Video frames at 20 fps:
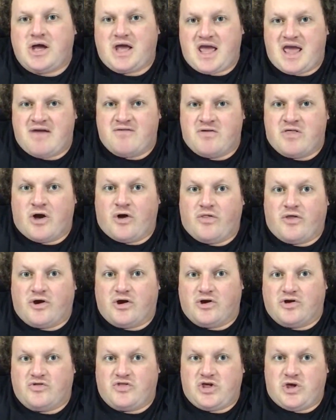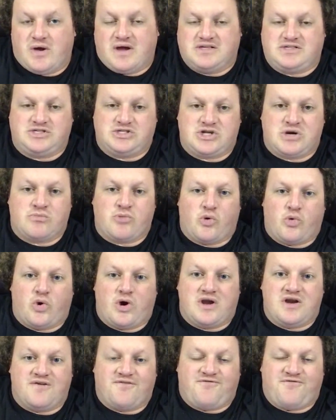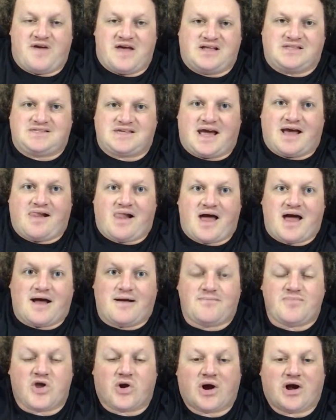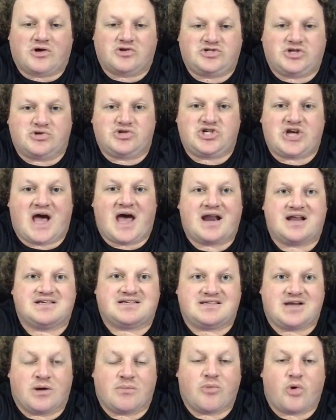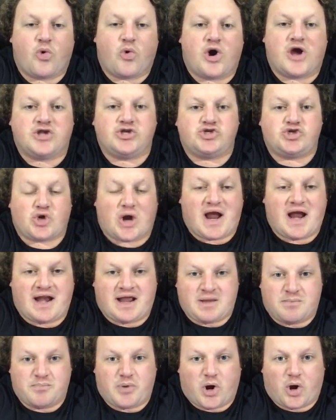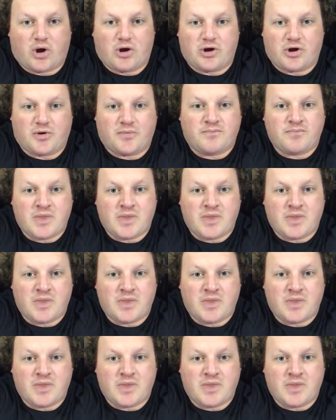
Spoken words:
even though they're the U.S.'s #1 defense ally, they're also China's #1 trading partner.